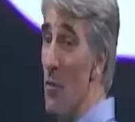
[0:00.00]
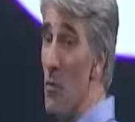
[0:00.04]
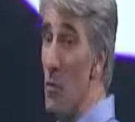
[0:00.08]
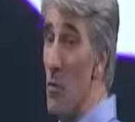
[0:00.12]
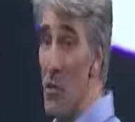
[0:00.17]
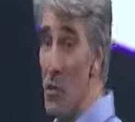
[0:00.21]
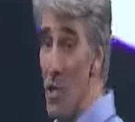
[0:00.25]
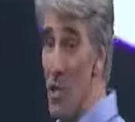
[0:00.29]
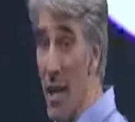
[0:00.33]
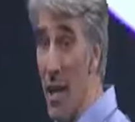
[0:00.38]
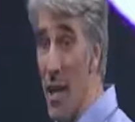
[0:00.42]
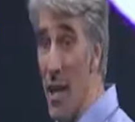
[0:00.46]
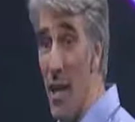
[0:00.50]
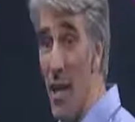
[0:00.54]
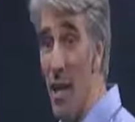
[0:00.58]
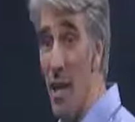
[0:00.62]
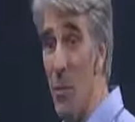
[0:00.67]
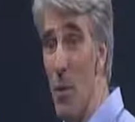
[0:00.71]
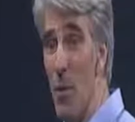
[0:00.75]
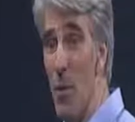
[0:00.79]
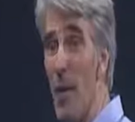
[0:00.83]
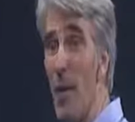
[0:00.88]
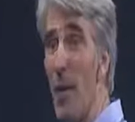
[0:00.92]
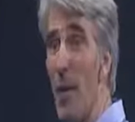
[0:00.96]
uses
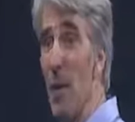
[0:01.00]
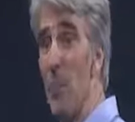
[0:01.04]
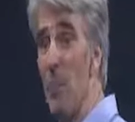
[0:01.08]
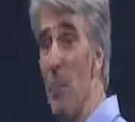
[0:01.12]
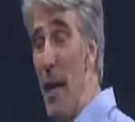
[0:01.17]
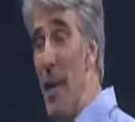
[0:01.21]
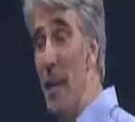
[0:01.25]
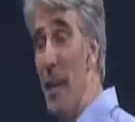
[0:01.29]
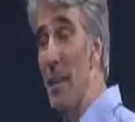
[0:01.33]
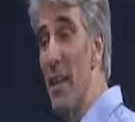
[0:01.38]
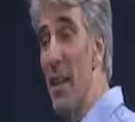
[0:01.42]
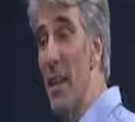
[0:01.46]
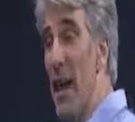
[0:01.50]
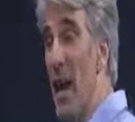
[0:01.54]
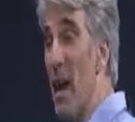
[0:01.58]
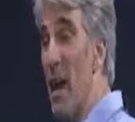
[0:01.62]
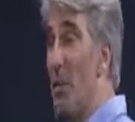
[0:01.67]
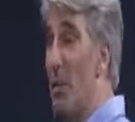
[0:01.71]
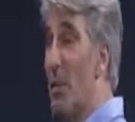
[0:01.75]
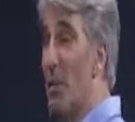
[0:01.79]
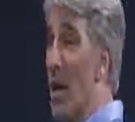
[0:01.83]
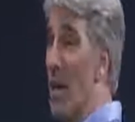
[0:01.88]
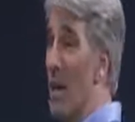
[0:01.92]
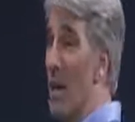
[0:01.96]
larger text
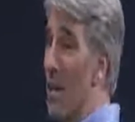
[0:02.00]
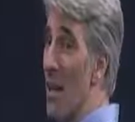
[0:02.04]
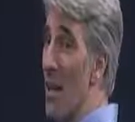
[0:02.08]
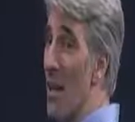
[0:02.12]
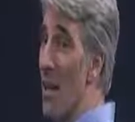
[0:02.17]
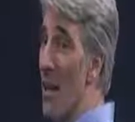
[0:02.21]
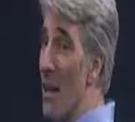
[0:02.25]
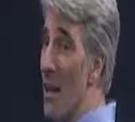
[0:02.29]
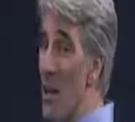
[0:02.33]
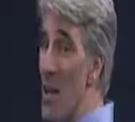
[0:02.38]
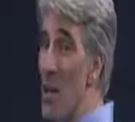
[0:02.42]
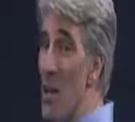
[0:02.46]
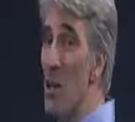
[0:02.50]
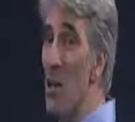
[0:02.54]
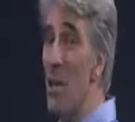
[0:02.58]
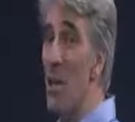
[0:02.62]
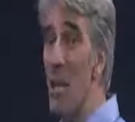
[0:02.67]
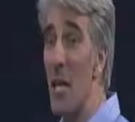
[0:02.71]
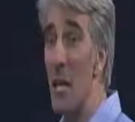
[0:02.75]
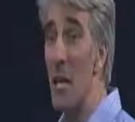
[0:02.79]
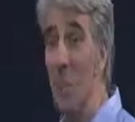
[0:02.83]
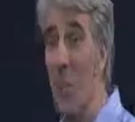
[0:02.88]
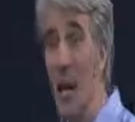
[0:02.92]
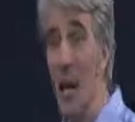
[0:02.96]
and
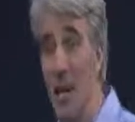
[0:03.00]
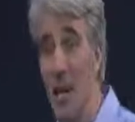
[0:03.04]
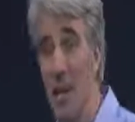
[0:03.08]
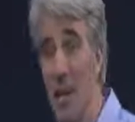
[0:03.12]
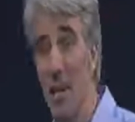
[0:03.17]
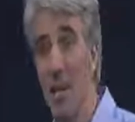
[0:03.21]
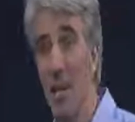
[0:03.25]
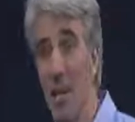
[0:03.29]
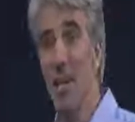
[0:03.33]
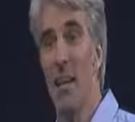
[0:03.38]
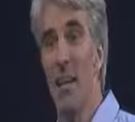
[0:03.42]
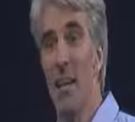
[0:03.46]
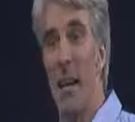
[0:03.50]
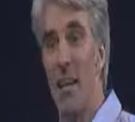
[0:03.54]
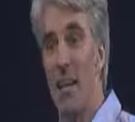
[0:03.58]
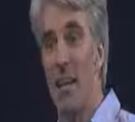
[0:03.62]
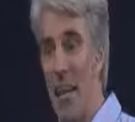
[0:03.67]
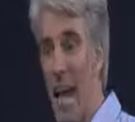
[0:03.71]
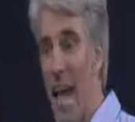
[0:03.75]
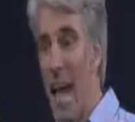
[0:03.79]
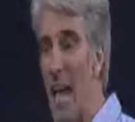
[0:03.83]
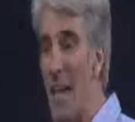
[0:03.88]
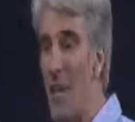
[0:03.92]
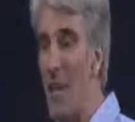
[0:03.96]
controls.
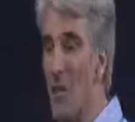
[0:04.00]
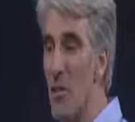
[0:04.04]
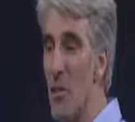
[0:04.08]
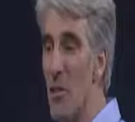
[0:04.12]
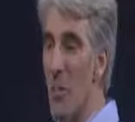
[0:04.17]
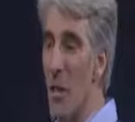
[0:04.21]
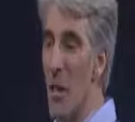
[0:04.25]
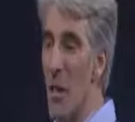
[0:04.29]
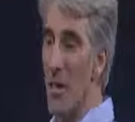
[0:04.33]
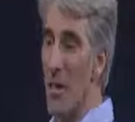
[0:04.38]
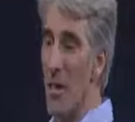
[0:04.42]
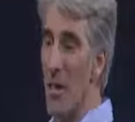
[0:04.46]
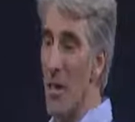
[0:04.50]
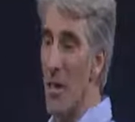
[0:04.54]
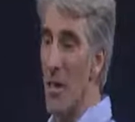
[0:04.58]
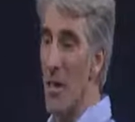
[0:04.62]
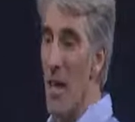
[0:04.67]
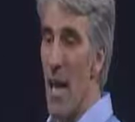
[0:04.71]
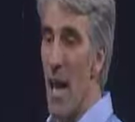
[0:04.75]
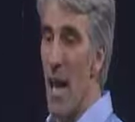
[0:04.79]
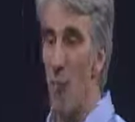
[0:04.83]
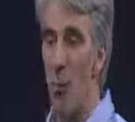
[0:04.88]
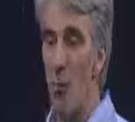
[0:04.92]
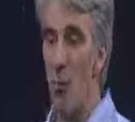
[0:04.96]
Tap Next to
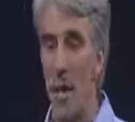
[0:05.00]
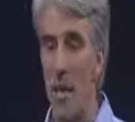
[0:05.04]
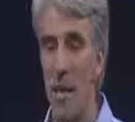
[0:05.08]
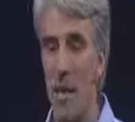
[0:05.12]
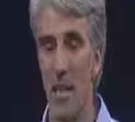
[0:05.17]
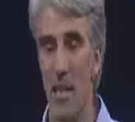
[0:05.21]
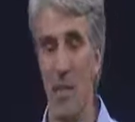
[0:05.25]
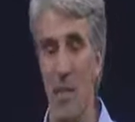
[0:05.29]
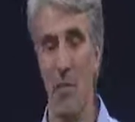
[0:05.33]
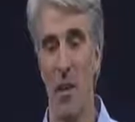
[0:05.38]
continue.